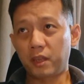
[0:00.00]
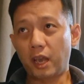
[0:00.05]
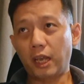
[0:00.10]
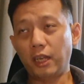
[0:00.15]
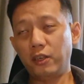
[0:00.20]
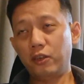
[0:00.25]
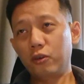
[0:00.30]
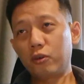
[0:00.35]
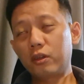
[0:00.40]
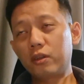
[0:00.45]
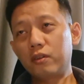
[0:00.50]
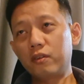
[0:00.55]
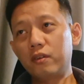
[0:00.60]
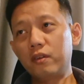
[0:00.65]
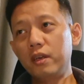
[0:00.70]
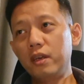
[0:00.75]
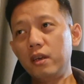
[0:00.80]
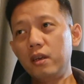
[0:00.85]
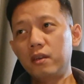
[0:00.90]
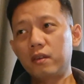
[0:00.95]
As you can
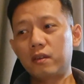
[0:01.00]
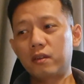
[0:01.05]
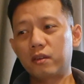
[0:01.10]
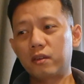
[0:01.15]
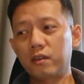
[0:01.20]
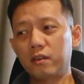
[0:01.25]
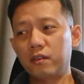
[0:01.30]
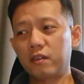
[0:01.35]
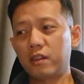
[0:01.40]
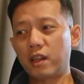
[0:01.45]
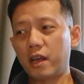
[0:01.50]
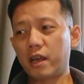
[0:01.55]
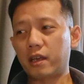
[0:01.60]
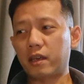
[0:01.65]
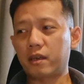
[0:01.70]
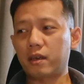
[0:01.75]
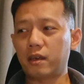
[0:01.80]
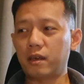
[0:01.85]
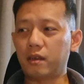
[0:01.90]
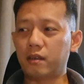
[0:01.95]
see, it's just
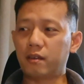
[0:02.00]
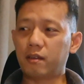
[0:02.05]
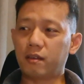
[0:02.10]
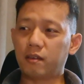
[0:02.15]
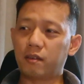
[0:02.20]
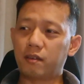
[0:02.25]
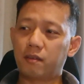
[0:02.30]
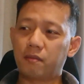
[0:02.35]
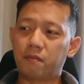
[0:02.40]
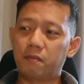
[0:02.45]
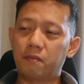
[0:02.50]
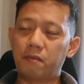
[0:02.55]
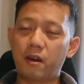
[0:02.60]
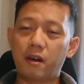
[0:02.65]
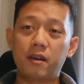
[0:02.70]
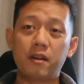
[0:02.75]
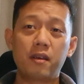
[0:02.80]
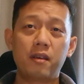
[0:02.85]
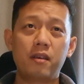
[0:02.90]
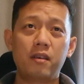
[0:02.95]
like it is
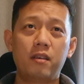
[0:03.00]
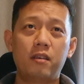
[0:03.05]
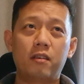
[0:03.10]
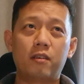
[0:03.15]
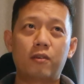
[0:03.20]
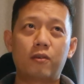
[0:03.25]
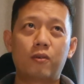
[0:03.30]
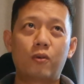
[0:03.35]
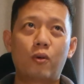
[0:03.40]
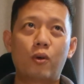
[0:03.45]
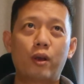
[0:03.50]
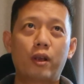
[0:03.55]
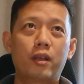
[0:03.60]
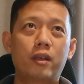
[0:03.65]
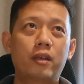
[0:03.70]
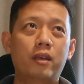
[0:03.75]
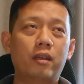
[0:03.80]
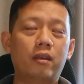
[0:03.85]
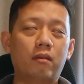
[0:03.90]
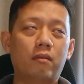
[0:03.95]
very
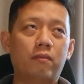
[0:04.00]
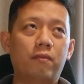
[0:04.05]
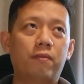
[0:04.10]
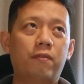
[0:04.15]
quick and